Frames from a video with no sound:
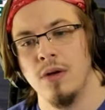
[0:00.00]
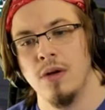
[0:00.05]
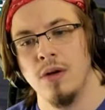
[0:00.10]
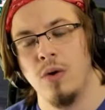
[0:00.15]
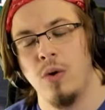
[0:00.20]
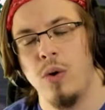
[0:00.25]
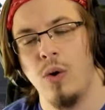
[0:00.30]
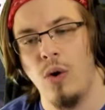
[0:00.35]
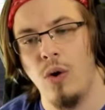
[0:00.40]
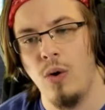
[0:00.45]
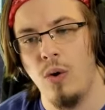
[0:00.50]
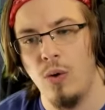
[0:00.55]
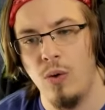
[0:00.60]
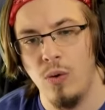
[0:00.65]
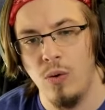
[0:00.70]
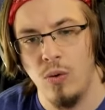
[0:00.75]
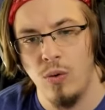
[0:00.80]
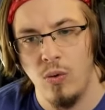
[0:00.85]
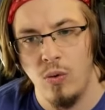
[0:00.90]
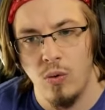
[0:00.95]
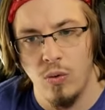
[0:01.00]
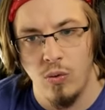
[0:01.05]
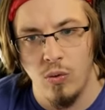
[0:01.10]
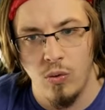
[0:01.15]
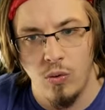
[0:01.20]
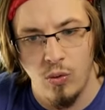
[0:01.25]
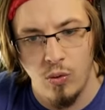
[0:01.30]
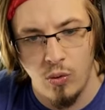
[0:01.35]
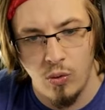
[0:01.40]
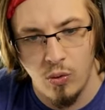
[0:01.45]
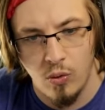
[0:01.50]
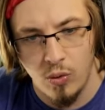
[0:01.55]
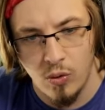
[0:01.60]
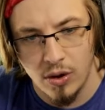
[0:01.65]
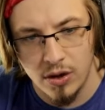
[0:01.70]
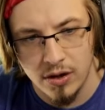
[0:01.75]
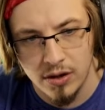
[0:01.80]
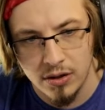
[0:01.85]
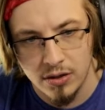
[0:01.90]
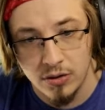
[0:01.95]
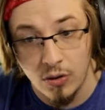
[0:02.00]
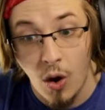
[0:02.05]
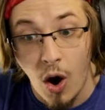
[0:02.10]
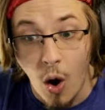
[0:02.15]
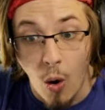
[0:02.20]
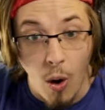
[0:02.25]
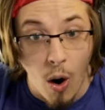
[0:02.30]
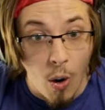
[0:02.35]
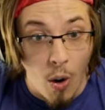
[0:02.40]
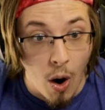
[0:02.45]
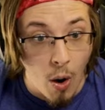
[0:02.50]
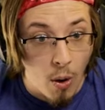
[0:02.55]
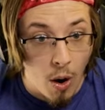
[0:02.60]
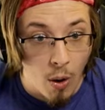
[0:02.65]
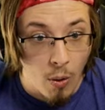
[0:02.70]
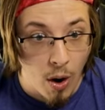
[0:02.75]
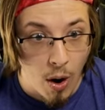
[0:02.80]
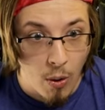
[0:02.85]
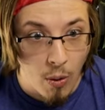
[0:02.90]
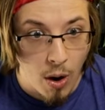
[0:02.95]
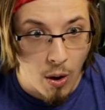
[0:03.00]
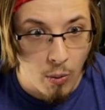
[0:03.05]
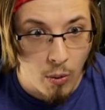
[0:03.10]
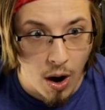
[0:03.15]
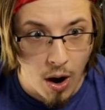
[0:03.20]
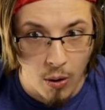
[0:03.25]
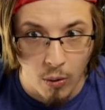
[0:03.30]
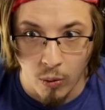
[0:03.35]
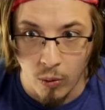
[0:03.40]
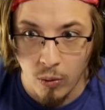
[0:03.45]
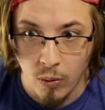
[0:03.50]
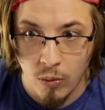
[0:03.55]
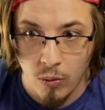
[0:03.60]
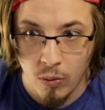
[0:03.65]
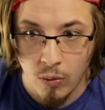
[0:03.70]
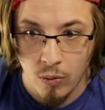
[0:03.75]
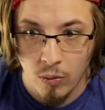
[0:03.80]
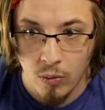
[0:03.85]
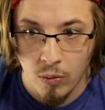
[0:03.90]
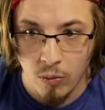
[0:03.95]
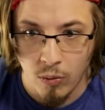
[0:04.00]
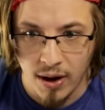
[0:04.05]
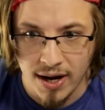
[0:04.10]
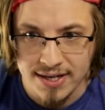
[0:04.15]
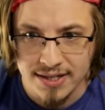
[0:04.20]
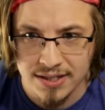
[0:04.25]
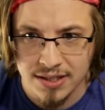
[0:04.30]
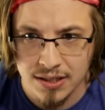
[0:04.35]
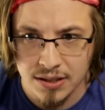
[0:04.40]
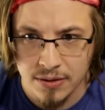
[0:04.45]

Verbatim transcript: Whoa, whoa, whoa, whoa, whoa, whoa, whoa! What?